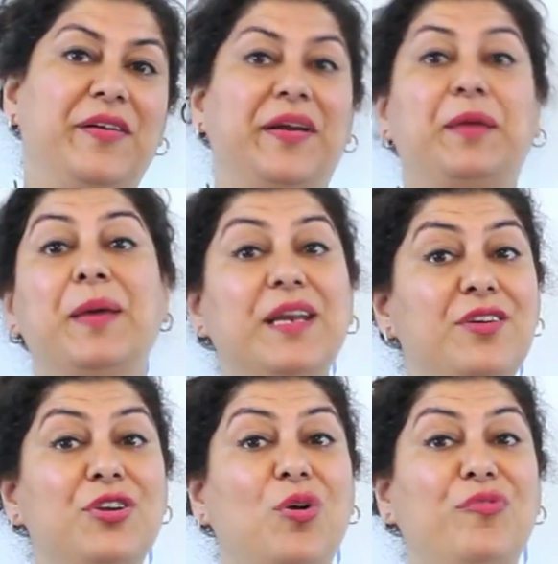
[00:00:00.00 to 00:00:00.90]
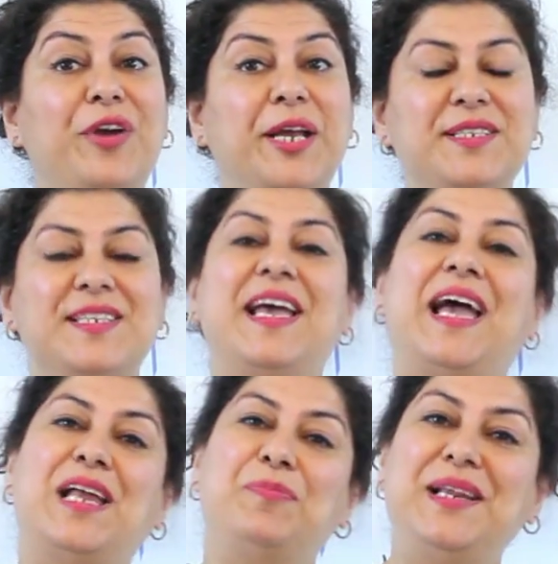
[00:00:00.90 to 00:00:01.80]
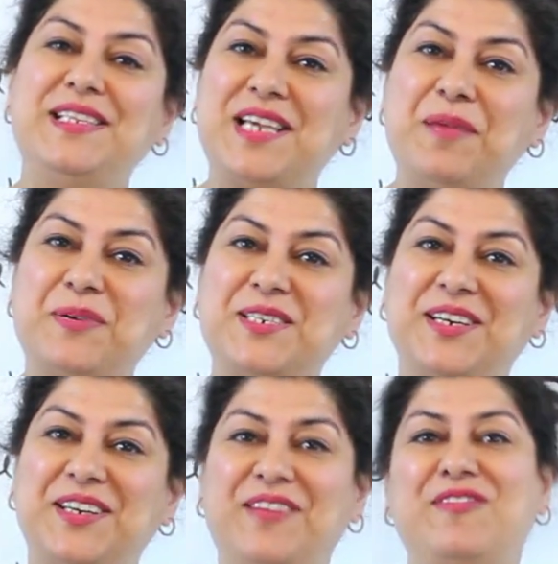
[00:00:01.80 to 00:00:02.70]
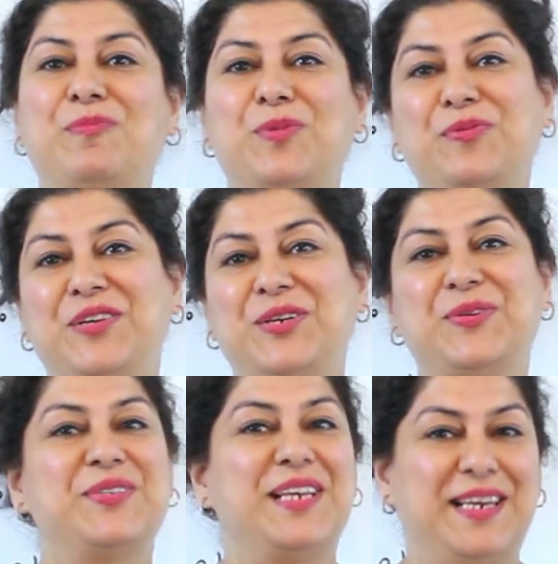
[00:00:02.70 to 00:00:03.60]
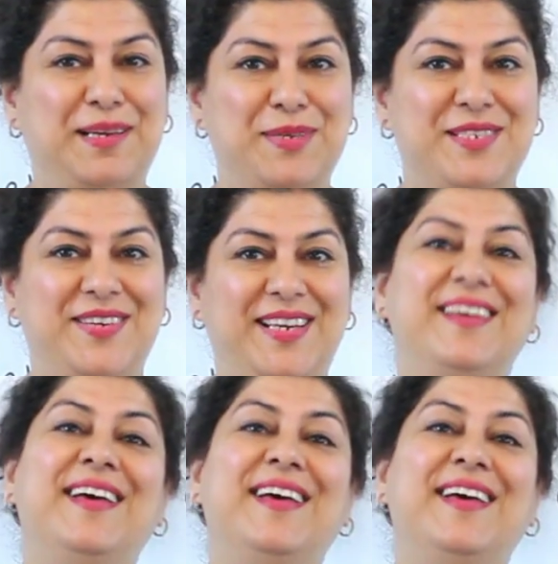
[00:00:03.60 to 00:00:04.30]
recommend it to your friends, and please keep returning for more videos in chemistry.